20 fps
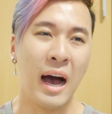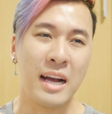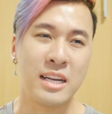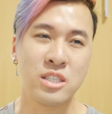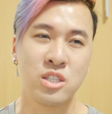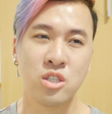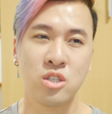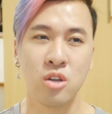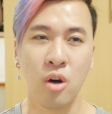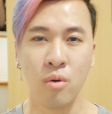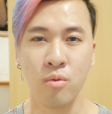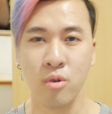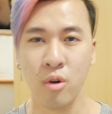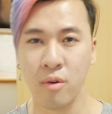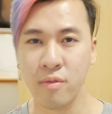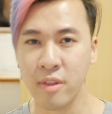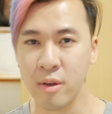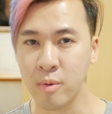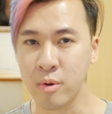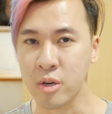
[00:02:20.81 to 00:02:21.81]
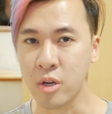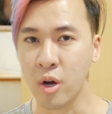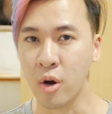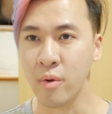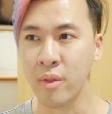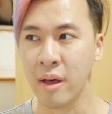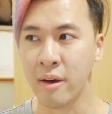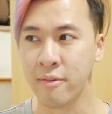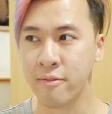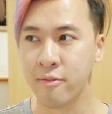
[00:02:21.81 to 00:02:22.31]
I don't know if they would go
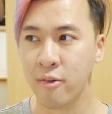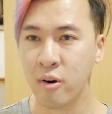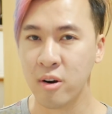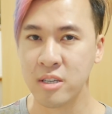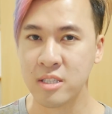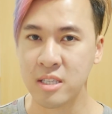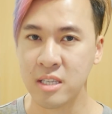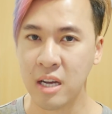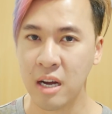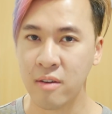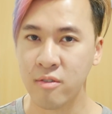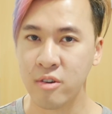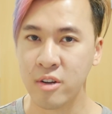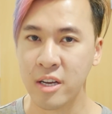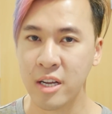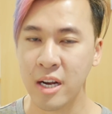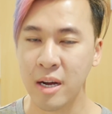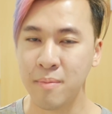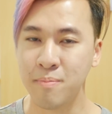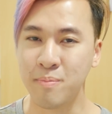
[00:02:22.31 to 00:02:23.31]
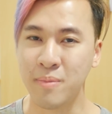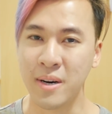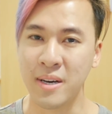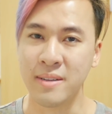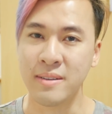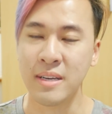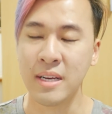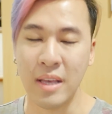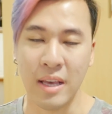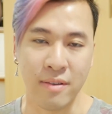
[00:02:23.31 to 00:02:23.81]
that far as to covering it up,
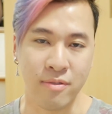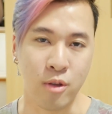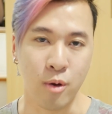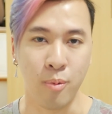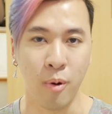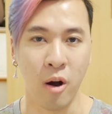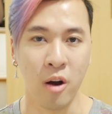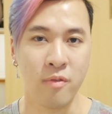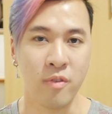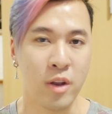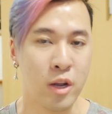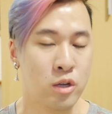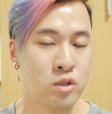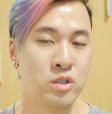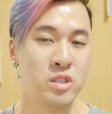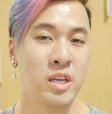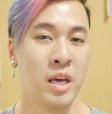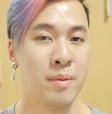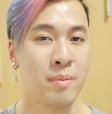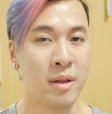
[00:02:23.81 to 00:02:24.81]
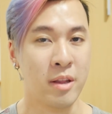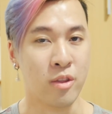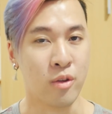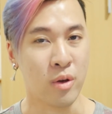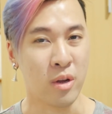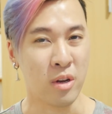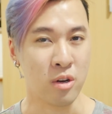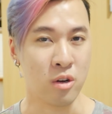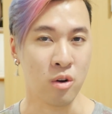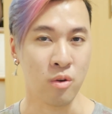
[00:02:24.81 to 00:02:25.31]
but if they're part of an entertainment and they're
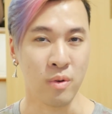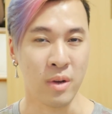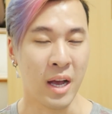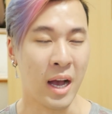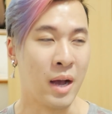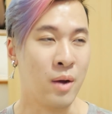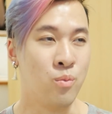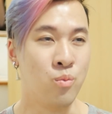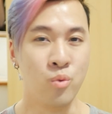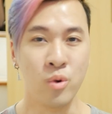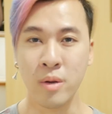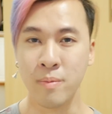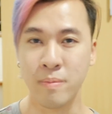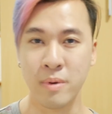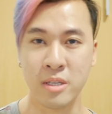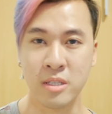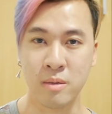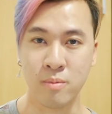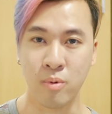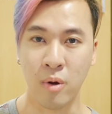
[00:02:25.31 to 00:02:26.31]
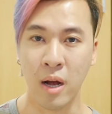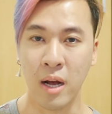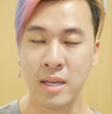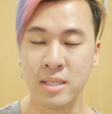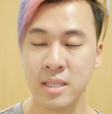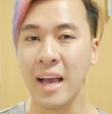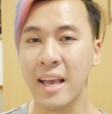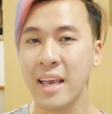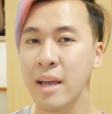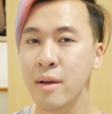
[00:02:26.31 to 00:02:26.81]
in Korea, I wouldn't be surprised.
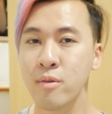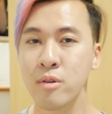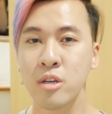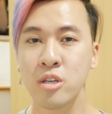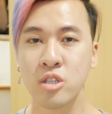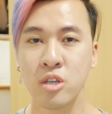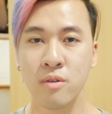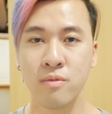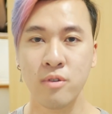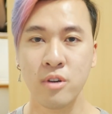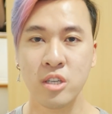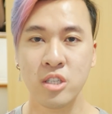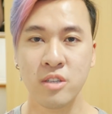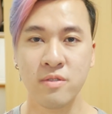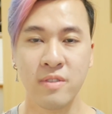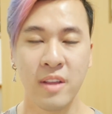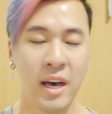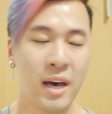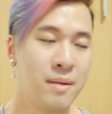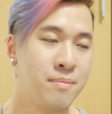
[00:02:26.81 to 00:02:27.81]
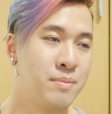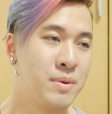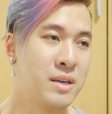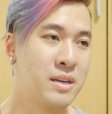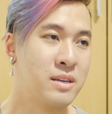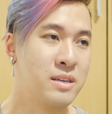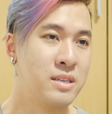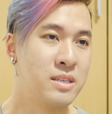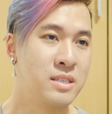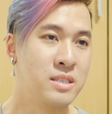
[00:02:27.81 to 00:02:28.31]
I can't really show footage of that
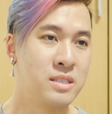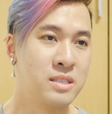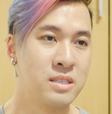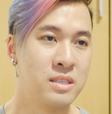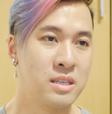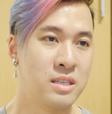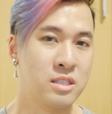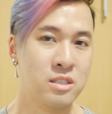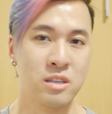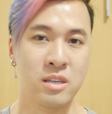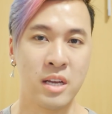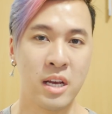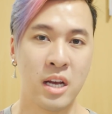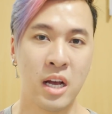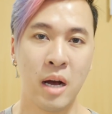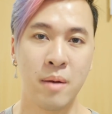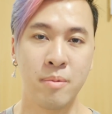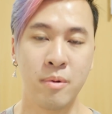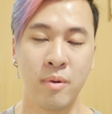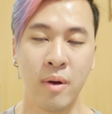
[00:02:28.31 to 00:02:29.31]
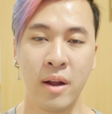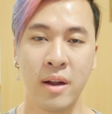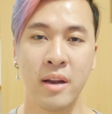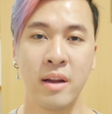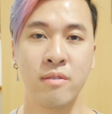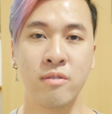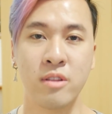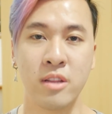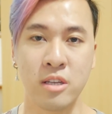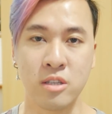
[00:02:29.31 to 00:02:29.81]
because it's gonna get copyrighted and
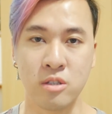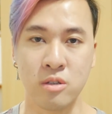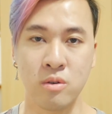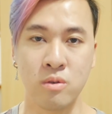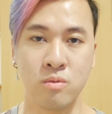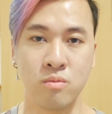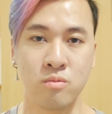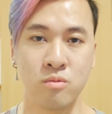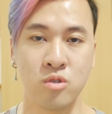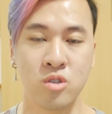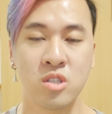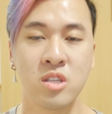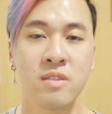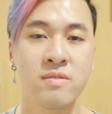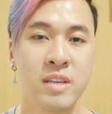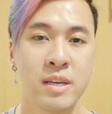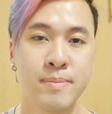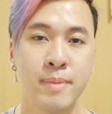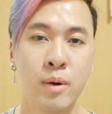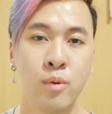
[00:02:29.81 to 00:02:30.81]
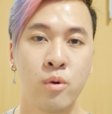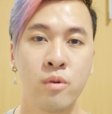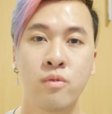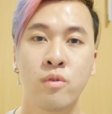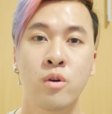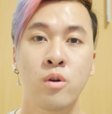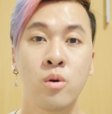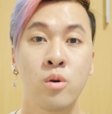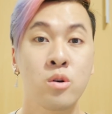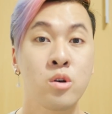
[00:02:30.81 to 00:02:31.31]
everything, so you're just gonna take my word
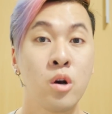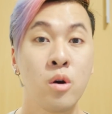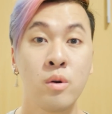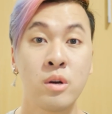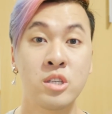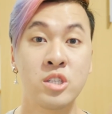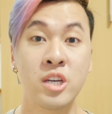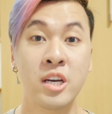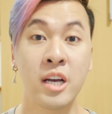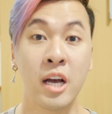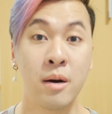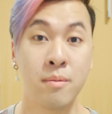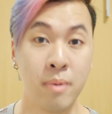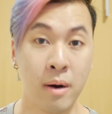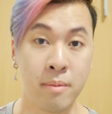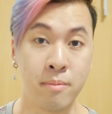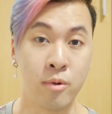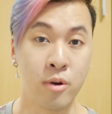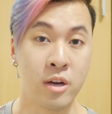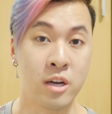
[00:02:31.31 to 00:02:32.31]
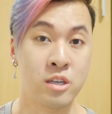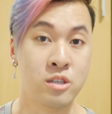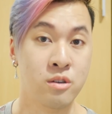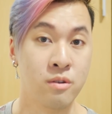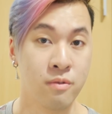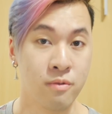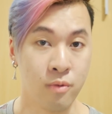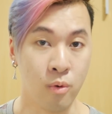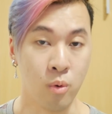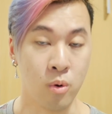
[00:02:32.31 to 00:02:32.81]
for it or go and check out Bon Voyage
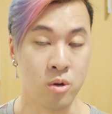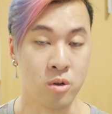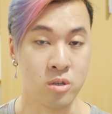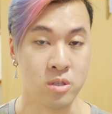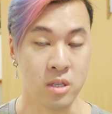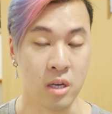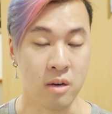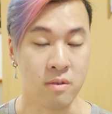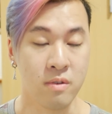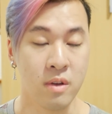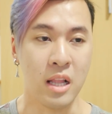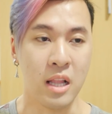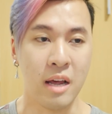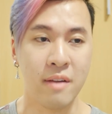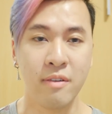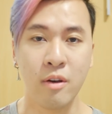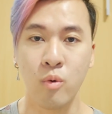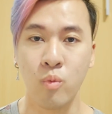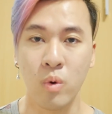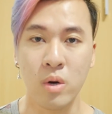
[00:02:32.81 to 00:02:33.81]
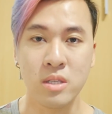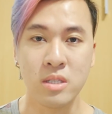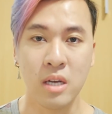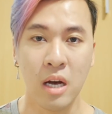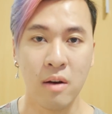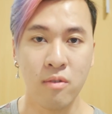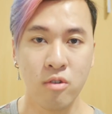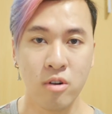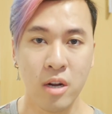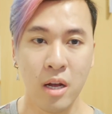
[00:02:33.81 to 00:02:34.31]
for yourself. A lot of it was
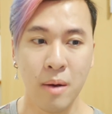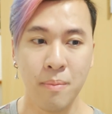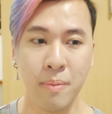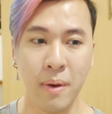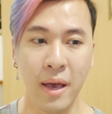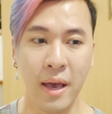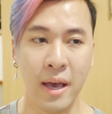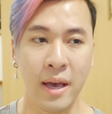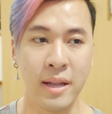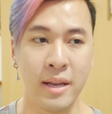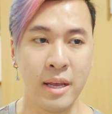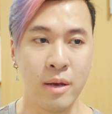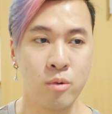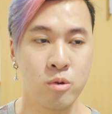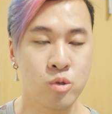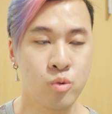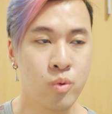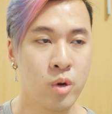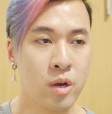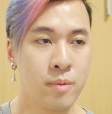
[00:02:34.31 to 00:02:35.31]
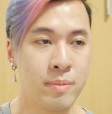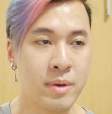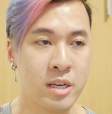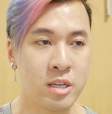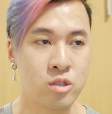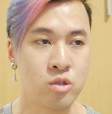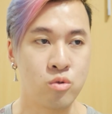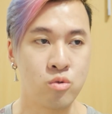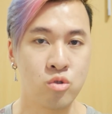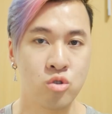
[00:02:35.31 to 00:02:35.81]
covered up, and it was weird
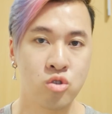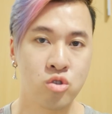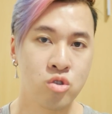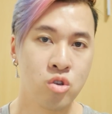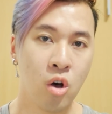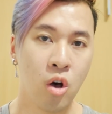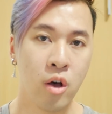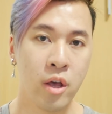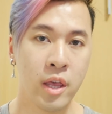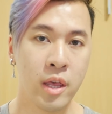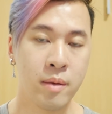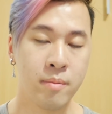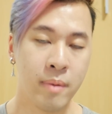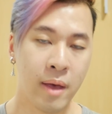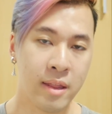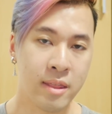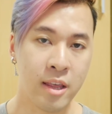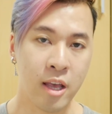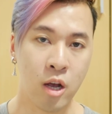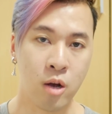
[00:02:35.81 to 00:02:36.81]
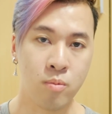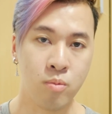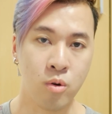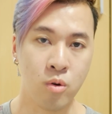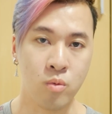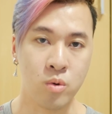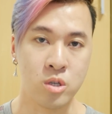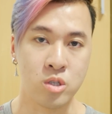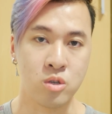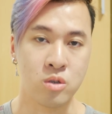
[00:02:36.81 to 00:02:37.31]
because you saw him at the airport
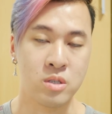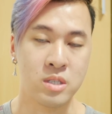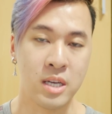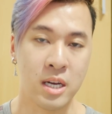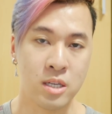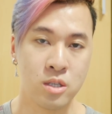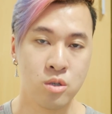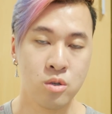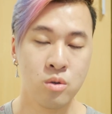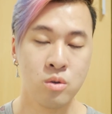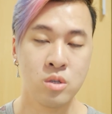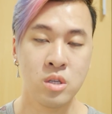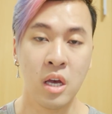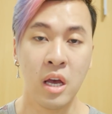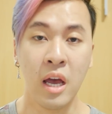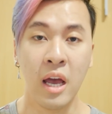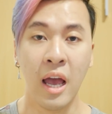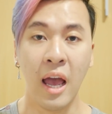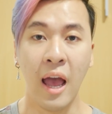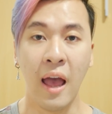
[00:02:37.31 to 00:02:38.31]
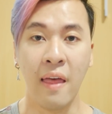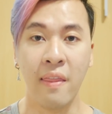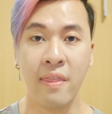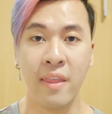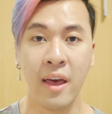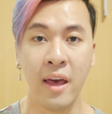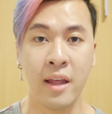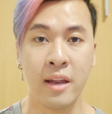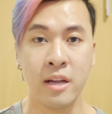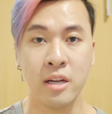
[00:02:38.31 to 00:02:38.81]
with certain tattoos, and
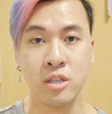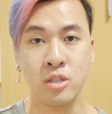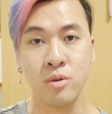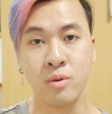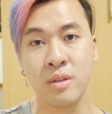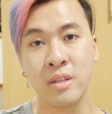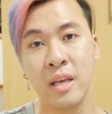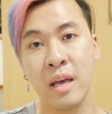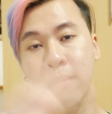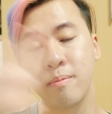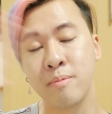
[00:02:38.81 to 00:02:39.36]
then during the